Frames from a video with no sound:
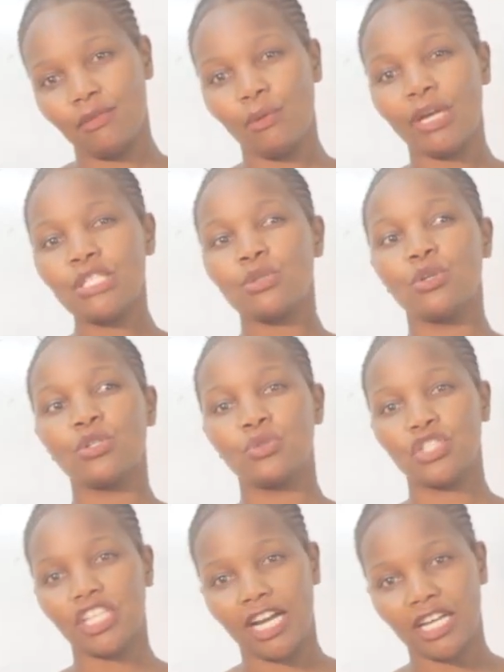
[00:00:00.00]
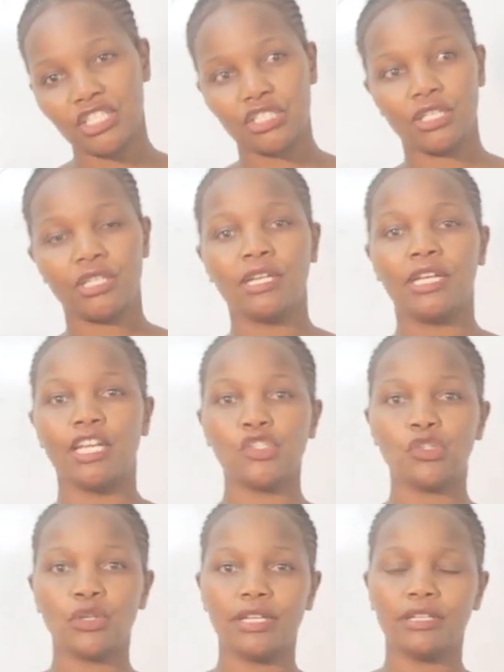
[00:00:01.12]
We want to go to church,
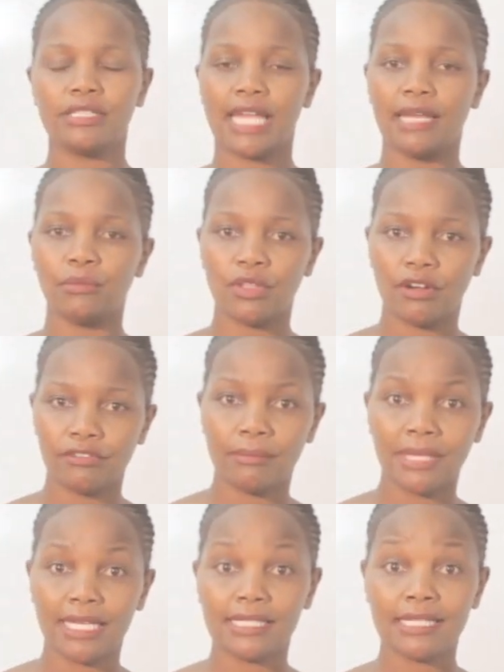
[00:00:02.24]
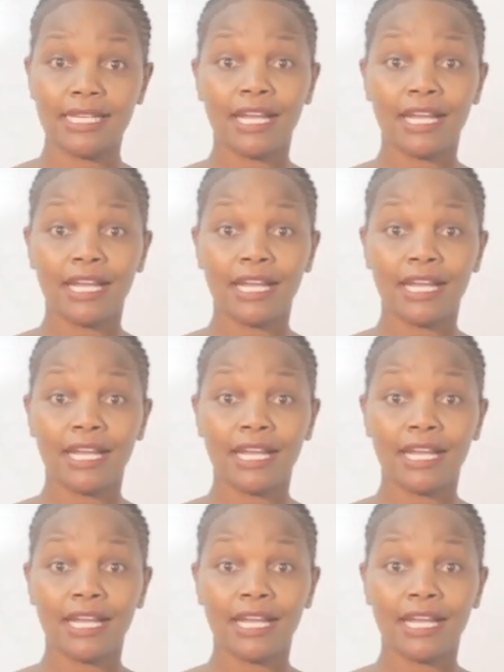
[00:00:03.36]
enjoy time with our families.